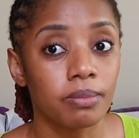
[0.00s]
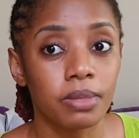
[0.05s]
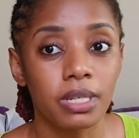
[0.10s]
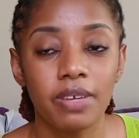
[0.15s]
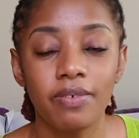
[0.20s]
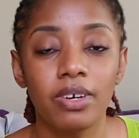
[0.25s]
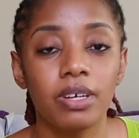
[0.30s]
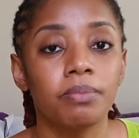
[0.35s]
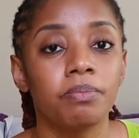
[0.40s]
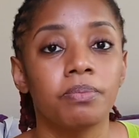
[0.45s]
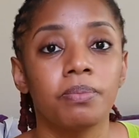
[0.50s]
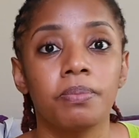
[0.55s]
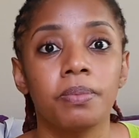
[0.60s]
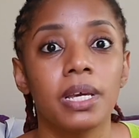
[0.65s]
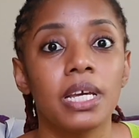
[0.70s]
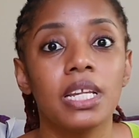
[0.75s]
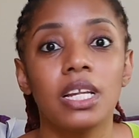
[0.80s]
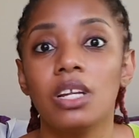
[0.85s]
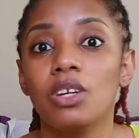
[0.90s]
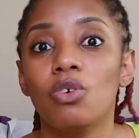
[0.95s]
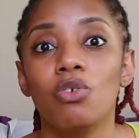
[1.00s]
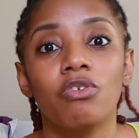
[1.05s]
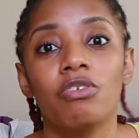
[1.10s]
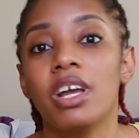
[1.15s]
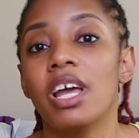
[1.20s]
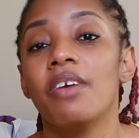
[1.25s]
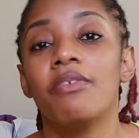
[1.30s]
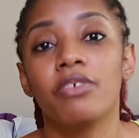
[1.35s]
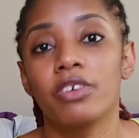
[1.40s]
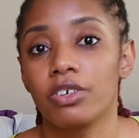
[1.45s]
we never in a no
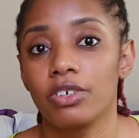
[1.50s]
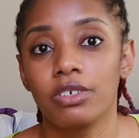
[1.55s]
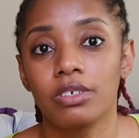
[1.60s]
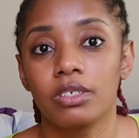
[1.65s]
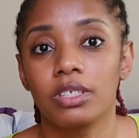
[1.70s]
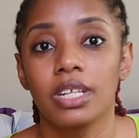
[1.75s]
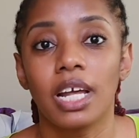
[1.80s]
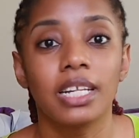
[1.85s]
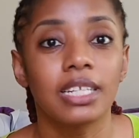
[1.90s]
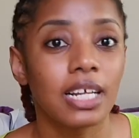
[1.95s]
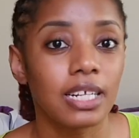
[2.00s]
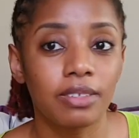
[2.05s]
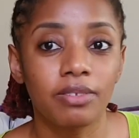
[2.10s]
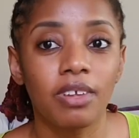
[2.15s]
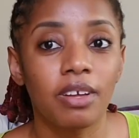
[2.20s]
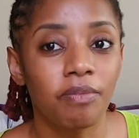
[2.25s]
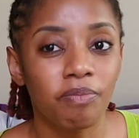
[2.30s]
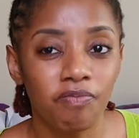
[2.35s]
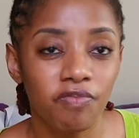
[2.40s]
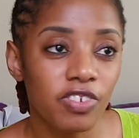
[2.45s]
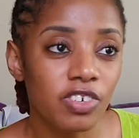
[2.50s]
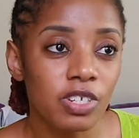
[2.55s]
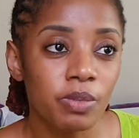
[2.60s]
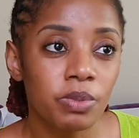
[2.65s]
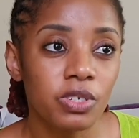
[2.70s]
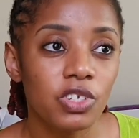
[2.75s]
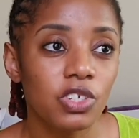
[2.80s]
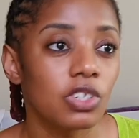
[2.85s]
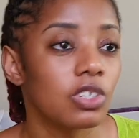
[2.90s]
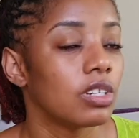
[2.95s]
ever. That first
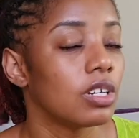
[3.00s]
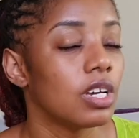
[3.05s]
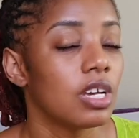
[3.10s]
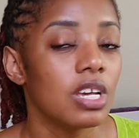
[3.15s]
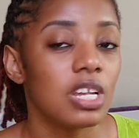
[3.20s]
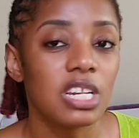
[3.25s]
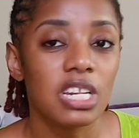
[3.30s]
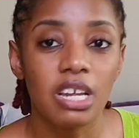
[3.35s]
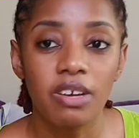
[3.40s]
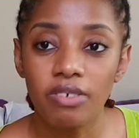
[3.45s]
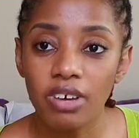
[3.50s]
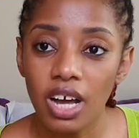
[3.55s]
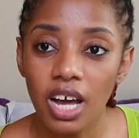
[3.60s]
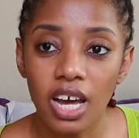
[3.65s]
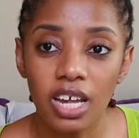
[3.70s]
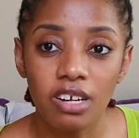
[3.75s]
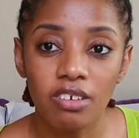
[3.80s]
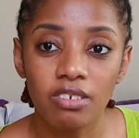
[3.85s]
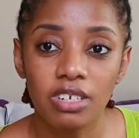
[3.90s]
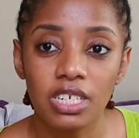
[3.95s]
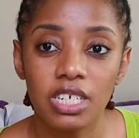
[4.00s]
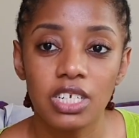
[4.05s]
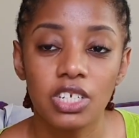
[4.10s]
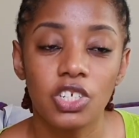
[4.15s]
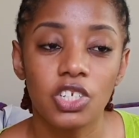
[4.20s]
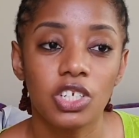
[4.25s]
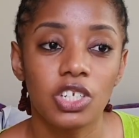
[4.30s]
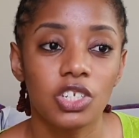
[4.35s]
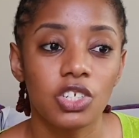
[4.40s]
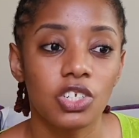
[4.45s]
picture never had a
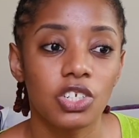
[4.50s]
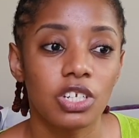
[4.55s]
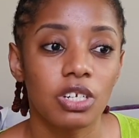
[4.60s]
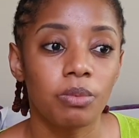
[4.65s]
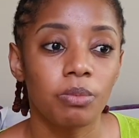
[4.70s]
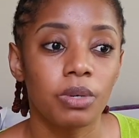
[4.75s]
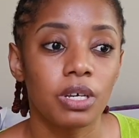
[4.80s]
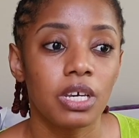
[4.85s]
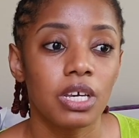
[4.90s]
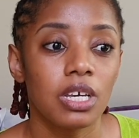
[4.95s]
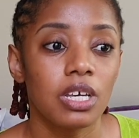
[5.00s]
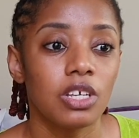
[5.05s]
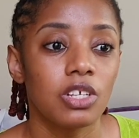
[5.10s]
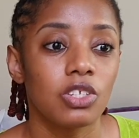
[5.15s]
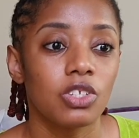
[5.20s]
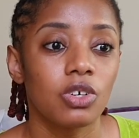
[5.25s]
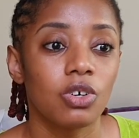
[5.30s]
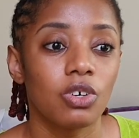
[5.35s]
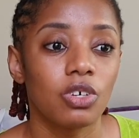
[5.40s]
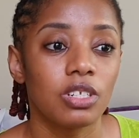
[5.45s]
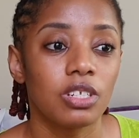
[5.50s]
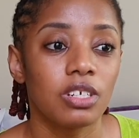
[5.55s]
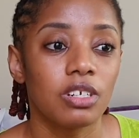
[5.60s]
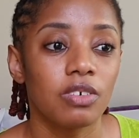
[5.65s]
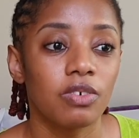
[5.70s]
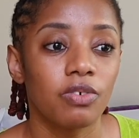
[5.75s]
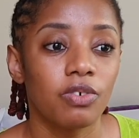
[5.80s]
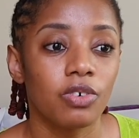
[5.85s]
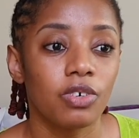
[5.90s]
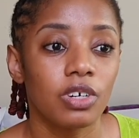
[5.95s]
relationship, so
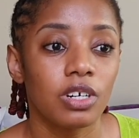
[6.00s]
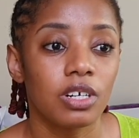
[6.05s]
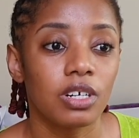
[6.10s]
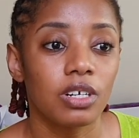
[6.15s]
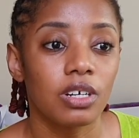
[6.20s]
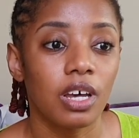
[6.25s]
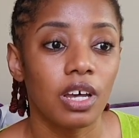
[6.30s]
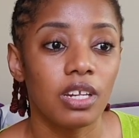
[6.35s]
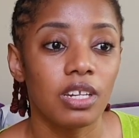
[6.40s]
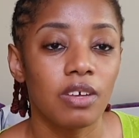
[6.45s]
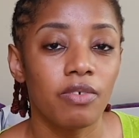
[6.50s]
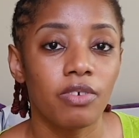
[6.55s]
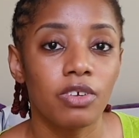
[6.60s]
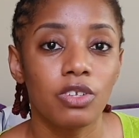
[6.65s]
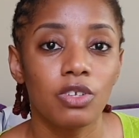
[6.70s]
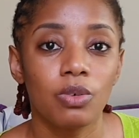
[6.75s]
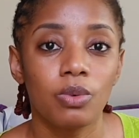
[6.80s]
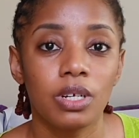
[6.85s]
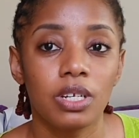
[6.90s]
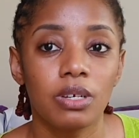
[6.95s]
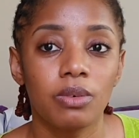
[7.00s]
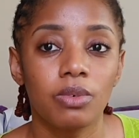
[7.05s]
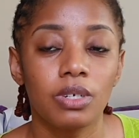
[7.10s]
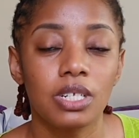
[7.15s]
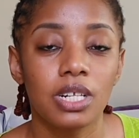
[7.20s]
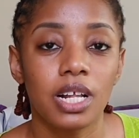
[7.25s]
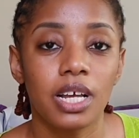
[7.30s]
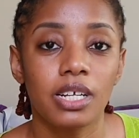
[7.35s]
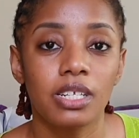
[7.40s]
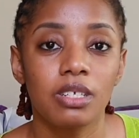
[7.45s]
therefore I never knew what it
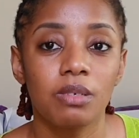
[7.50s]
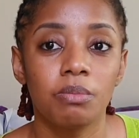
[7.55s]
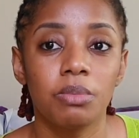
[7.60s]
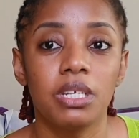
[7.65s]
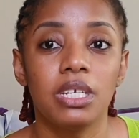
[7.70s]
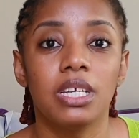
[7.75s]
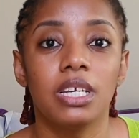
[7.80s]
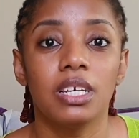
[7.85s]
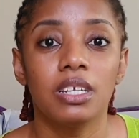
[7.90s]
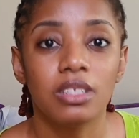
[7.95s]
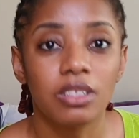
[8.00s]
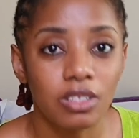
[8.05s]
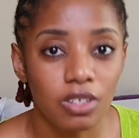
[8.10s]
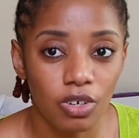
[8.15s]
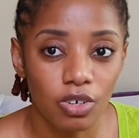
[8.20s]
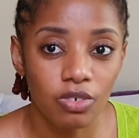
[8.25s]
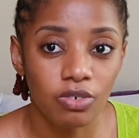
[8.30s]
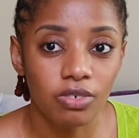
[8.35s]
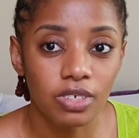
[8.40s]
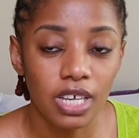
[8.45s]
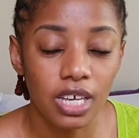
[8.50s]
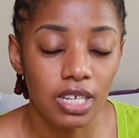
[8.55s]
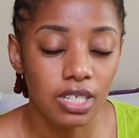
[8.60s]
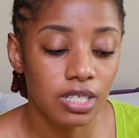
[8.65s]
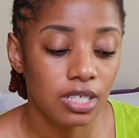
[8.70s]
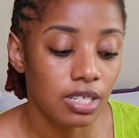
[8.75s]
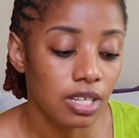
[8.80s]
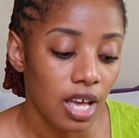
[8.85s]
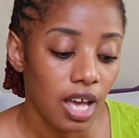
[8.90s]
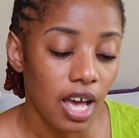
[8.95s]
was like to be in love yet.
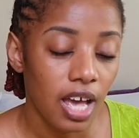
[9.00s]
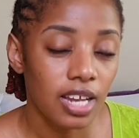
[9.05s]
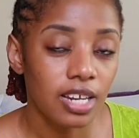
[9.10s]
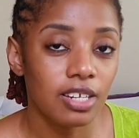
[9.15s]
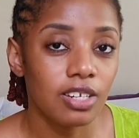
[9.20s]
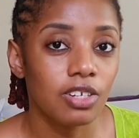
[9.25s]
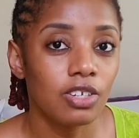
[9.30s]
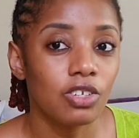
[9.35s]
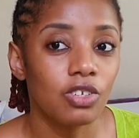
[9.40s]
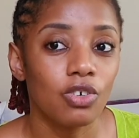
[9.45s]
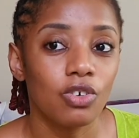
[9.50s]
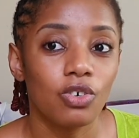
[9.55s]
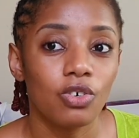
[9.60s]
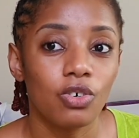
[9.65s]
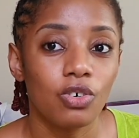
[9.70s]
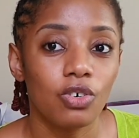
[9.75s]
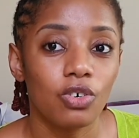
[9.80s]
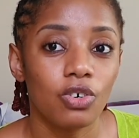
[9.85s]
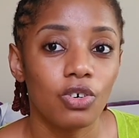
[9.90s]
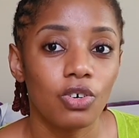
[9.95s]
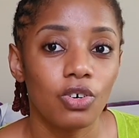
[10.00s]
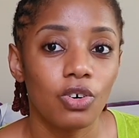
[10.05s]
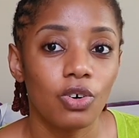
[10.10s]
I didn't know